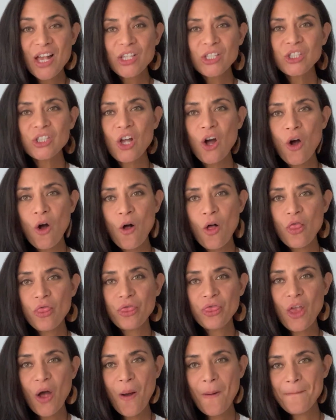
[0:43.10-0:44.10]
So
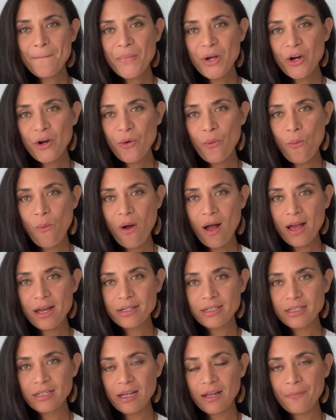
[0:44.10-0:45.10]
number
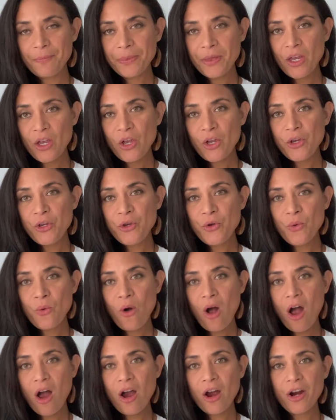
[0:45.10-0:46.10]
one,
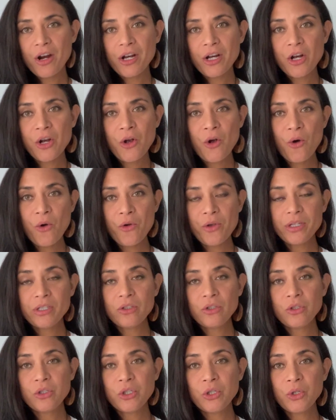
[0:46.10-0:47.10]
you are
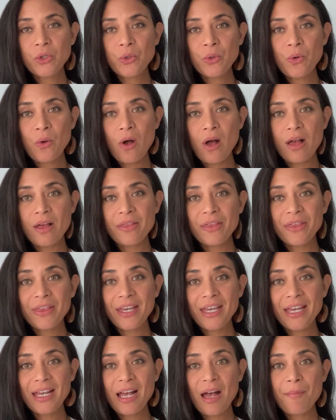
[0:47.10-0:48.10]
going to
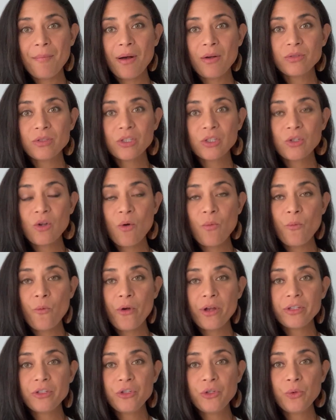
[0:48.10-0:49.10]
think about
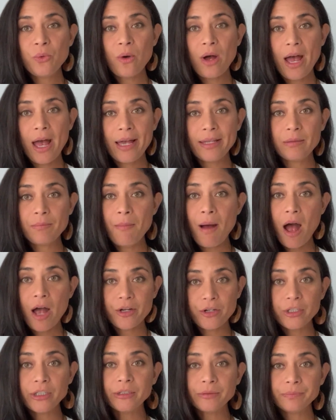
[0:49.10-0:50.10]
someone you
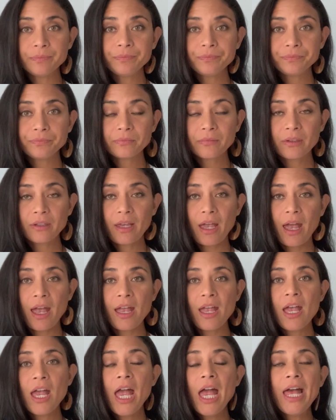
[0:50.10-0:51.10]
admire,
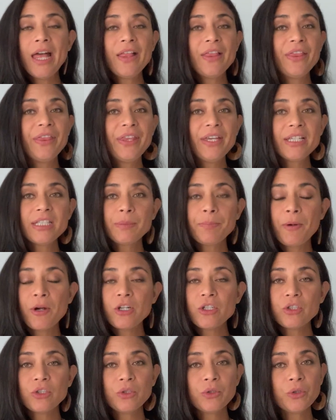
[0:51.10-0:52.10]
okay? This
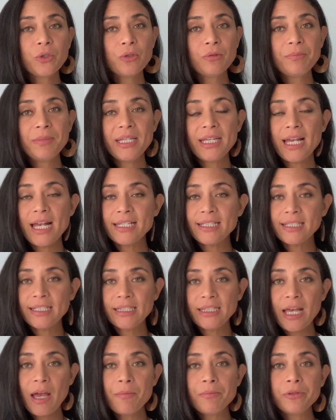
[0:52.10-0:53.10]
person could be a
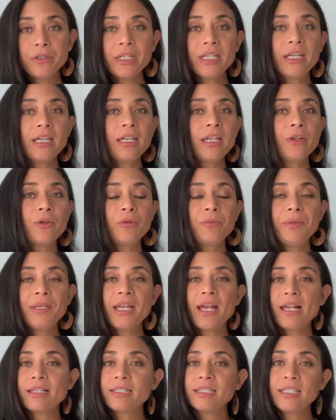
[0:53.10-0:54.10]
celebrity, could
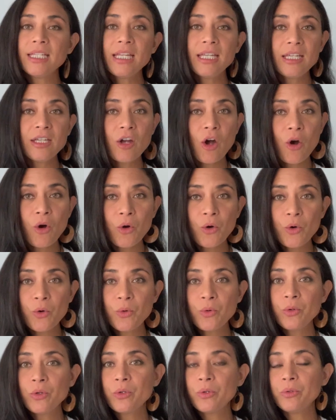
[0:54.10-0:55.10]
be a
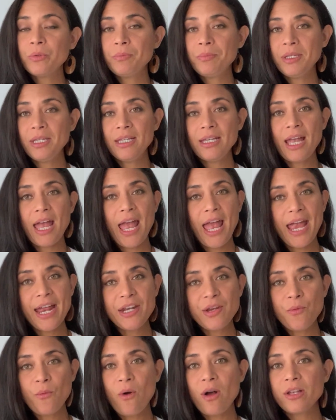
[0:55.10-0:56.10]
CEO, could be
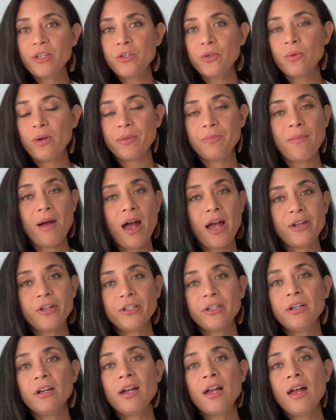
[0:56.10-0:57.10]
anyone you
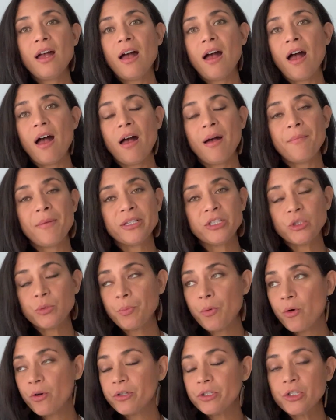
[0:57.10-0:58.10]
admire, um, a
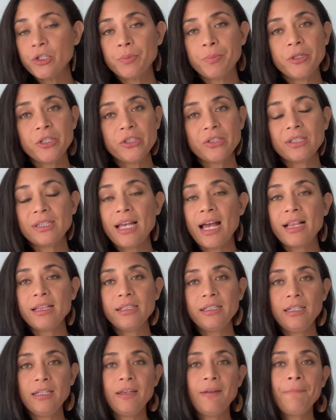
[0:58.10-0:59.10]
sports
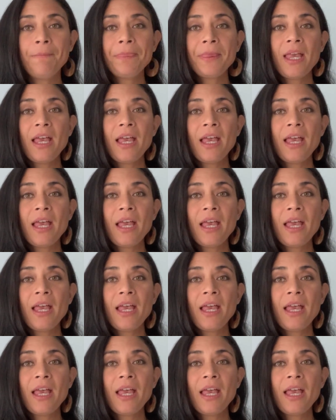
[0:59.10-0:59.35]
personality.